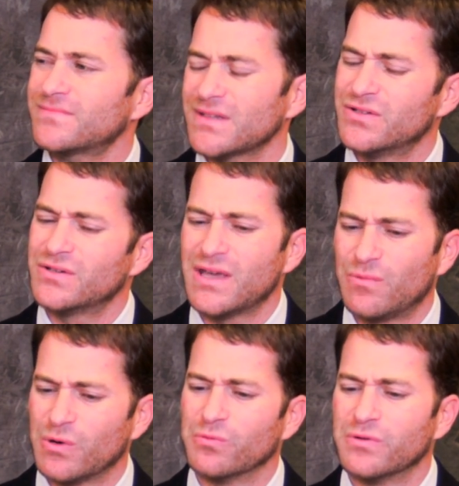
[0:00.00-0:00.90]
So again,
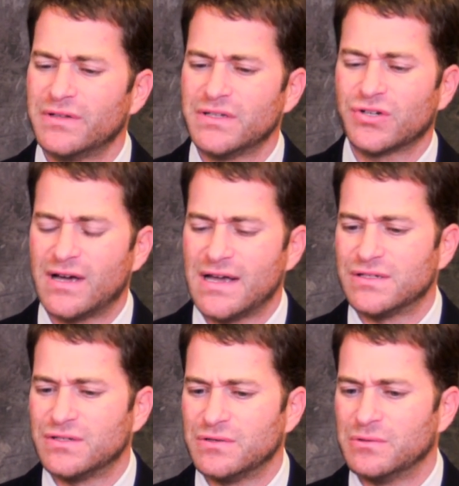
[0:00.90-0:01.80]
we're really trying
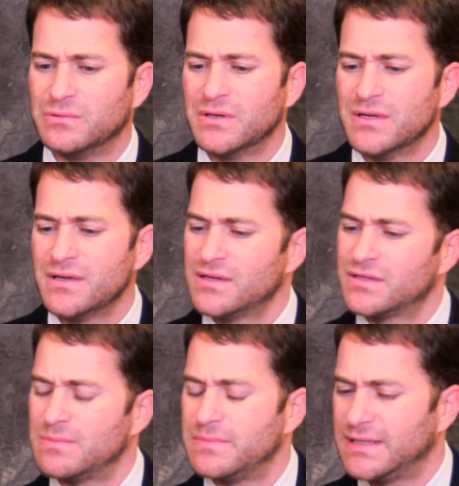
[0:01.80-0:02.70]
to
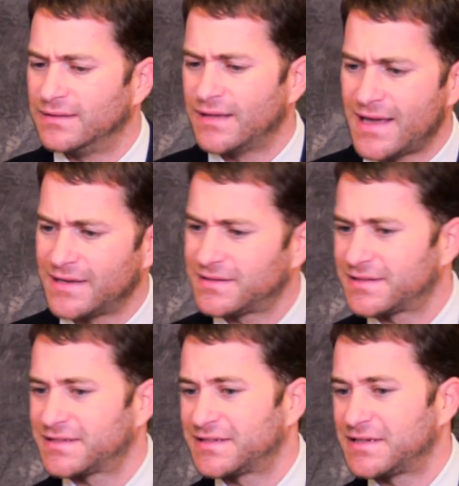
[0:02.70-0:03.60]
be
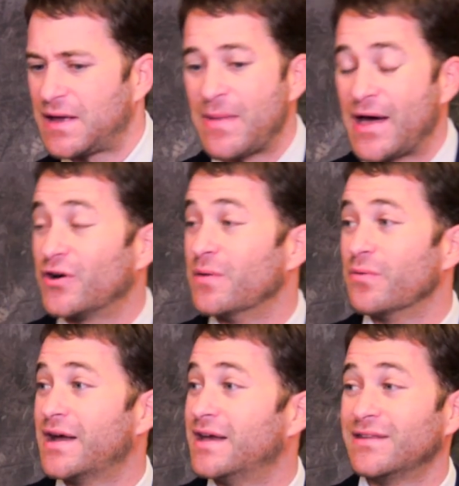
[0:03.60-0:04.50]
less about our
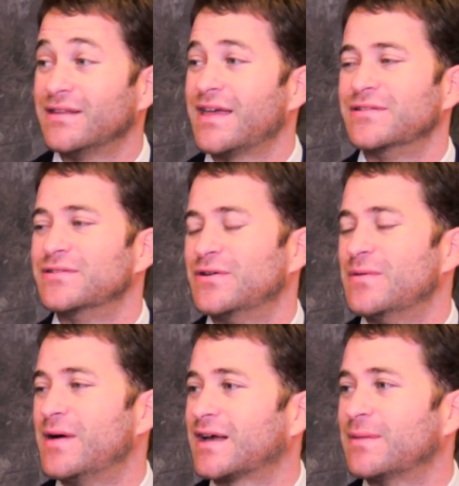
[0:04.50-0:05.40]
brand, and going
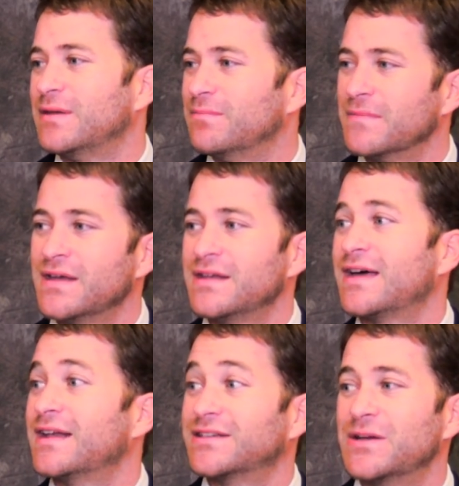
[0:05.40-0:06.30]
back, I mean,
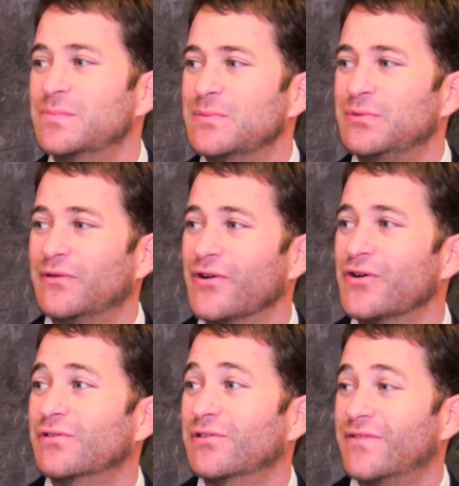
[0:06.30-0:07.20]
not a ton of people have
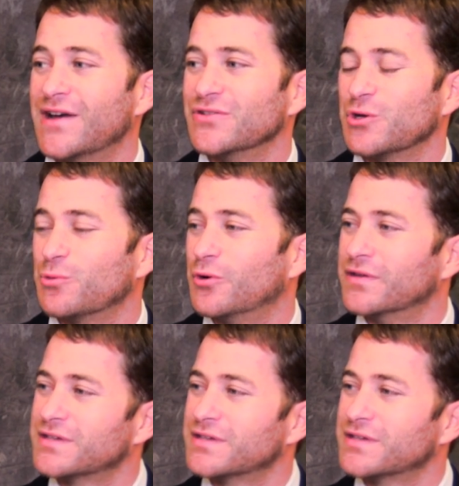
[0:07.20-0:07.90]
heard of AdvisoryWorld.